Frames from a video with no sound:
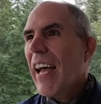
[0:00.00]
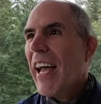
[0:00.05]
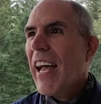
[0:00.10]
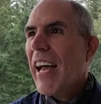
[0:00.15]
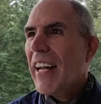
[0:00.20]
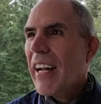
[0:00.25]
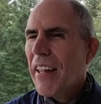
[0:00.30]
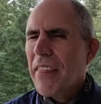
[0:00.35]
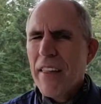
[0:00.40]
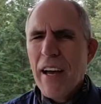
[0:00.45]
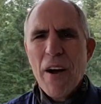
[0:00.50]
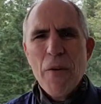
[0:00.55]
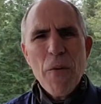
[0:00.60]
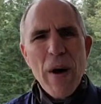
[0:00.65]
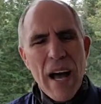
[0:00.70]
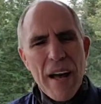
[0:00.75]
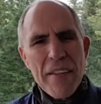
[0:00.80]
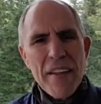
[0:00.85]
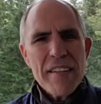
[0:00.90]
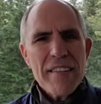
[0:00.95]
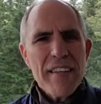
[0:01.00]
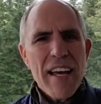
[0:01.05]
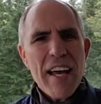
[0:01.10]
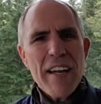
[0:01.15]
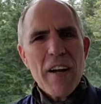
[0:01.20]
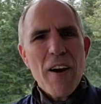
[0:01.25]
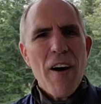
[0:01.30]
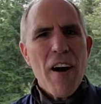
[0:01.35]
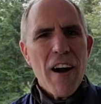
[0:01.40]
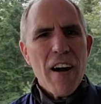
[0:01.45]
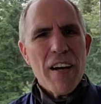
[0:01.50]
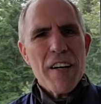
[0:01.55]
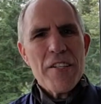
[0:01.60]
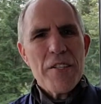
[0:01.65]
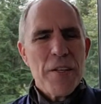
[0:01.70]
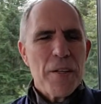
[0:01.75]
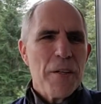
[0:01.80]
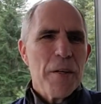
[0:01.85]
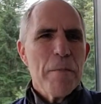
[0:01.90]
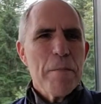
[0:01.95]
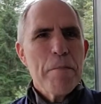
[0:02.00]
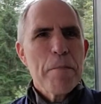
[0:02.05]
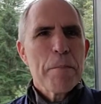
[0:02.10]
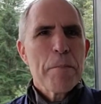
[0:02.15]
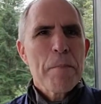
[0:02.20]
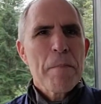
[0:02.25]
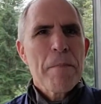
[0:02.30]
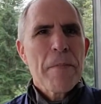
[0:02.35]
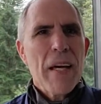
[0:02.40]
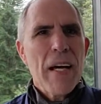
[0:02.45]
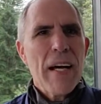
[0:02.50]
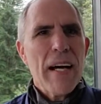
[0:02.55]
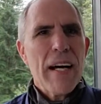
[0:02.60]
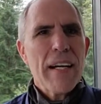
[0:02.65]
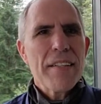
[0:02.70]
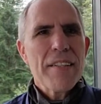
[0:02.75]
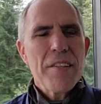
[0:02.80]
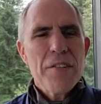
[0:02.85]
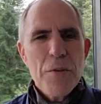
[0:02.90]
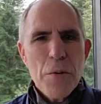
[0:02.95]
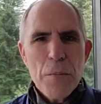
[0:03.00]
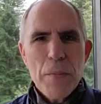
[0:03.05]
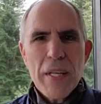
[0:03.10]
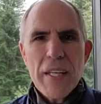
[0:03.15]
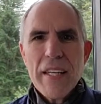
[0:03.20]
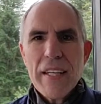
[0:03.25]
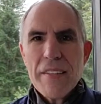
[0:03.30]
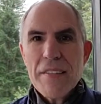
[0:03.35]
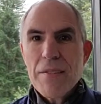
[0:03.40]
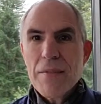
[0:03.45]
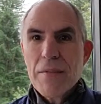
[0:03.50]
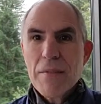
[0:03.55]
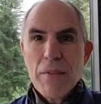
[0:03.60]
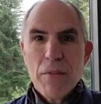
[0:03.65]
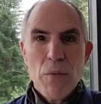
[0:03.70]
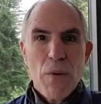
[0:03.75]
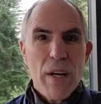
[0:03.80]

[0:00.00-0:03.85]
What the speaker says: And I thought, wow, that's kind of harsh, you know, disobedience.